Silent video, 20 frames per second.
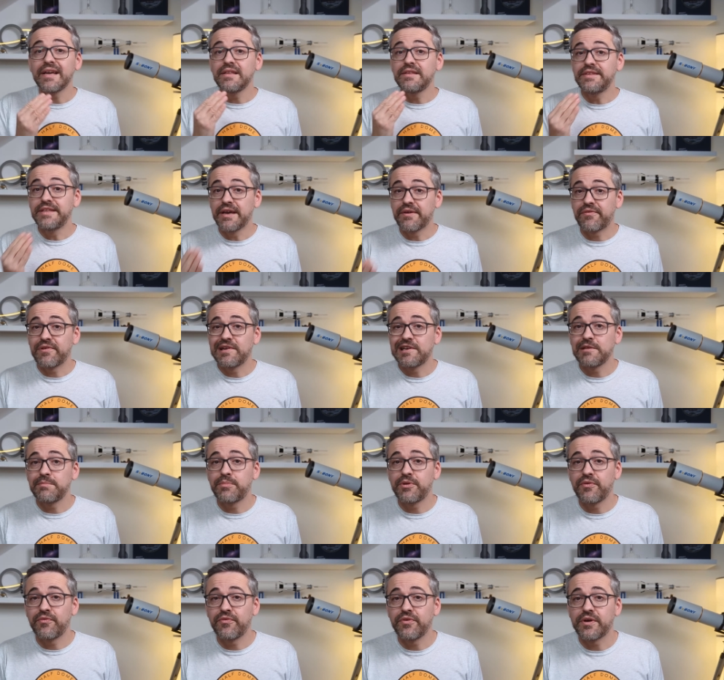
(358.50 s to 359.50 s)
I definitely
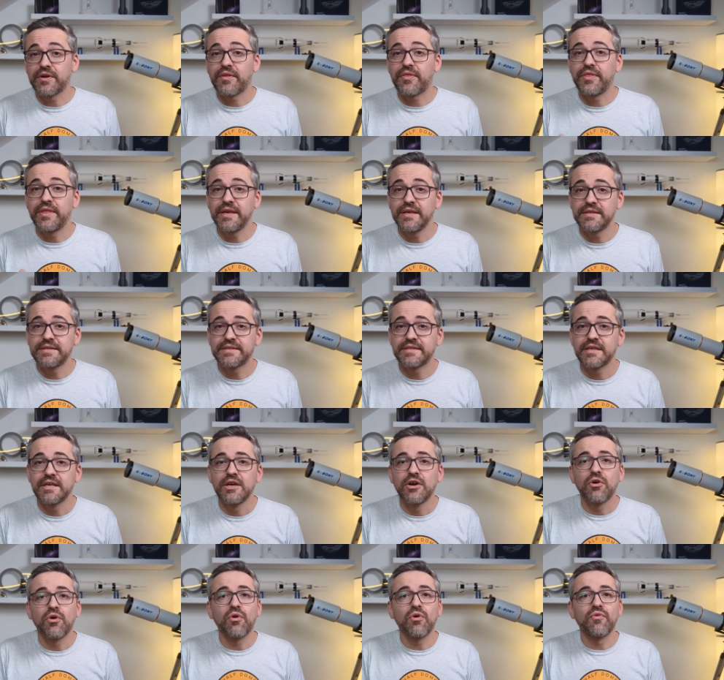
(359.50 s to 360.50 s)
prefer this
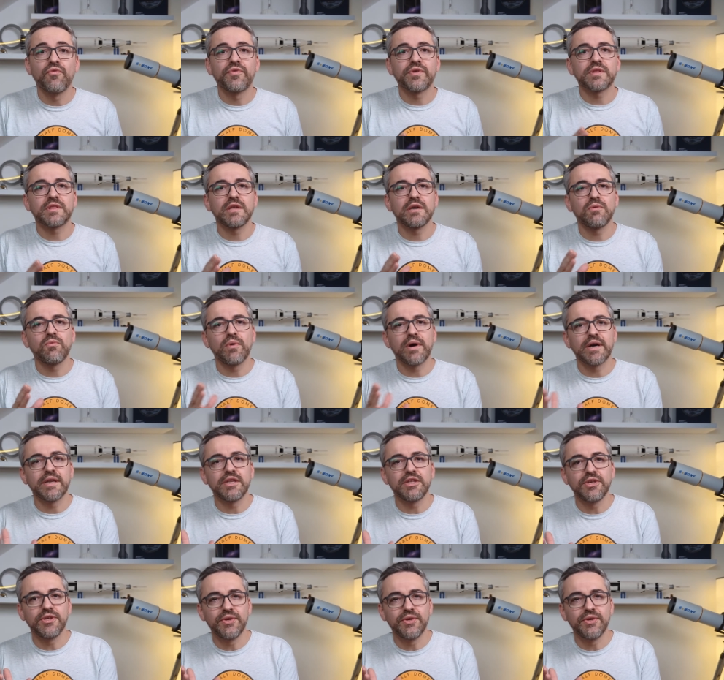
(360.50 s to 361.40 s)
over the one